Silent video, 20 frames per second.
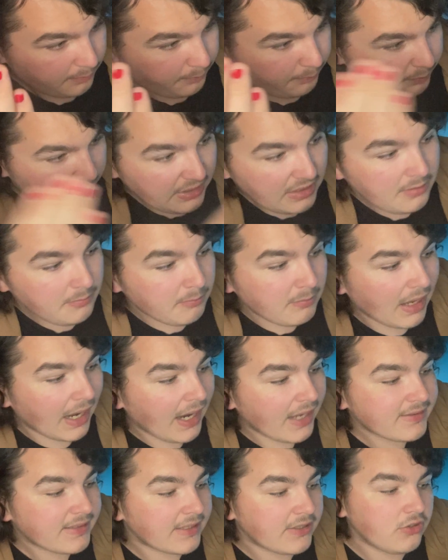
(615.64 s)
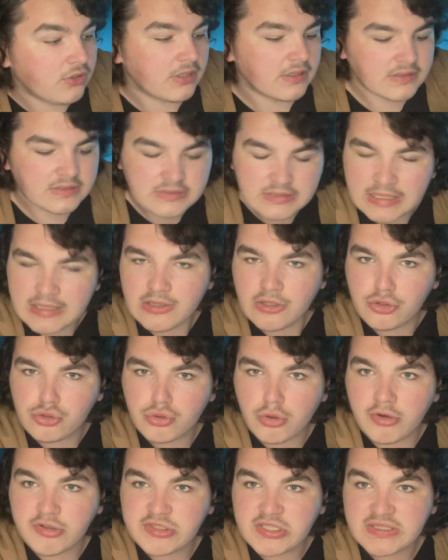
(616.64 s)
Being mad that you can see the
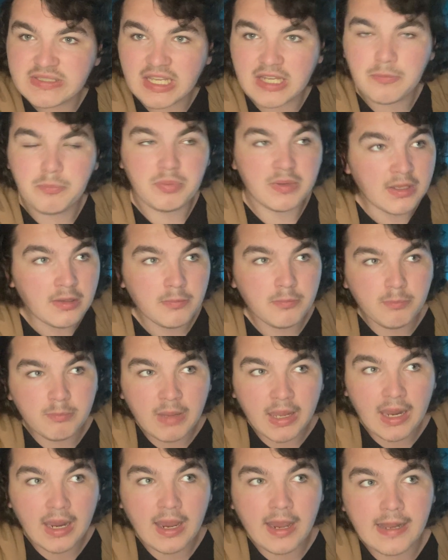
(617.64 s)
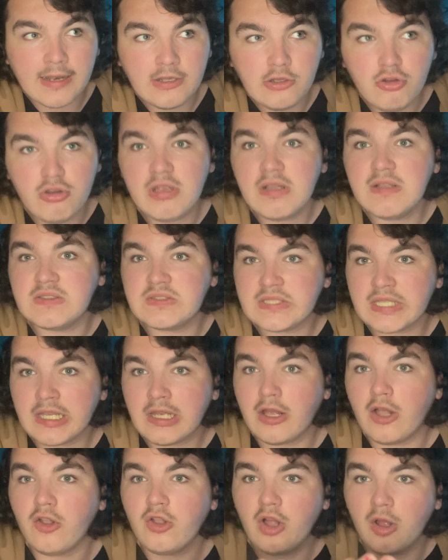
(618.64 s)
joints is like being mad you can
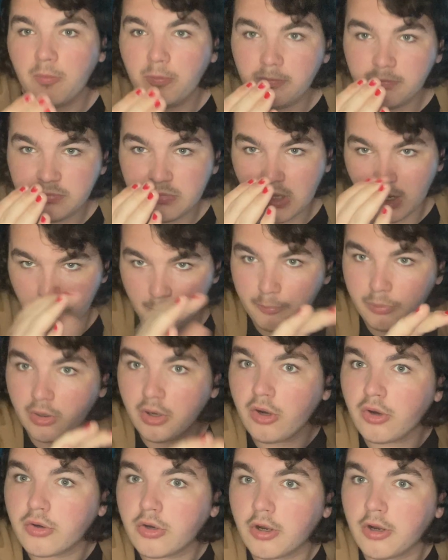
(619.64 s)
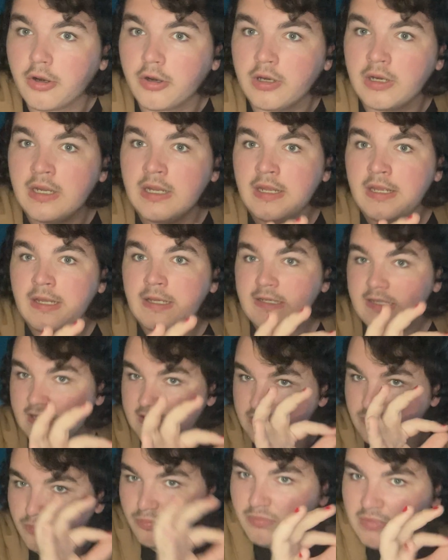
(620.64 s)
tell a burger
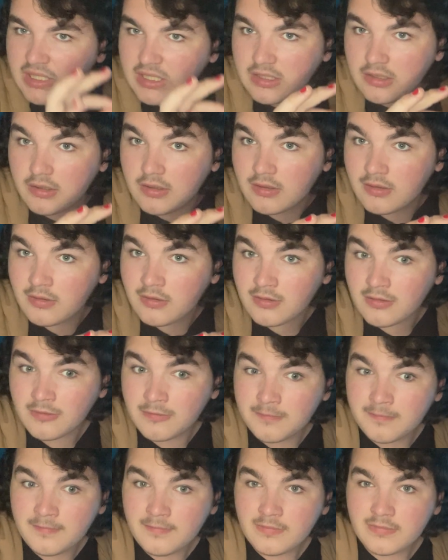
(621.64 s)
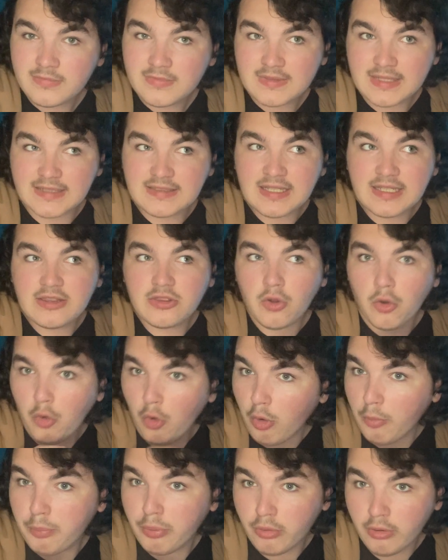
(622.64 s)
is meat. That's like the
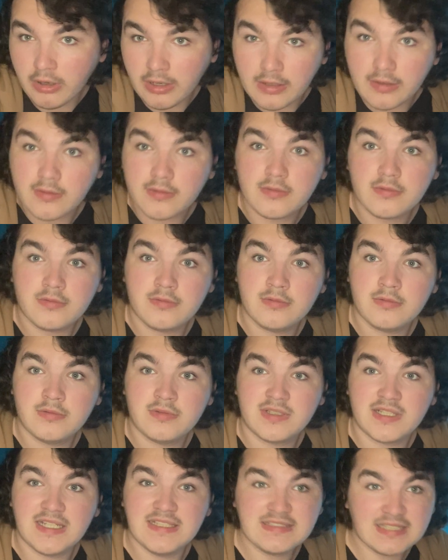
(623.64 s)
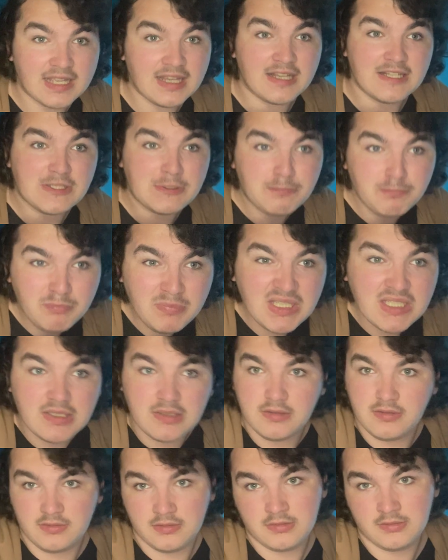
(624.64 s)
whole point, is that it's meat.
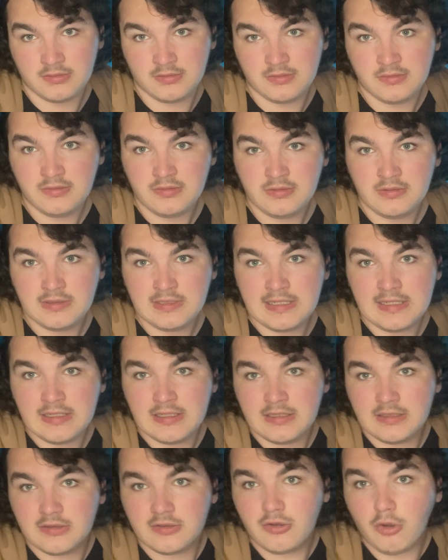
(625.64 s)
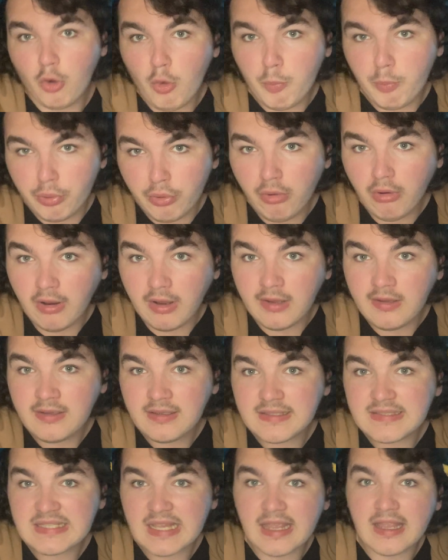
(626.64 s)
The whole point
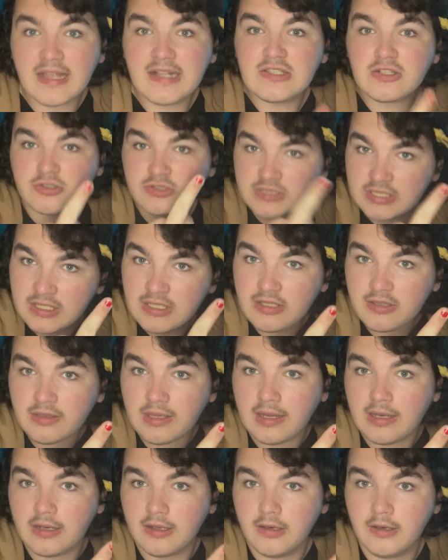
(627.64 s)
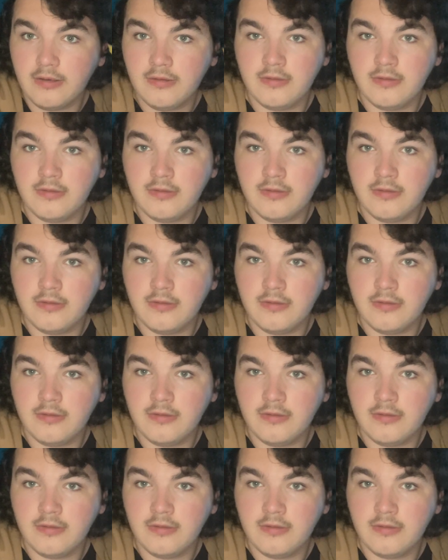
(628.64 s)
is that it's articulated.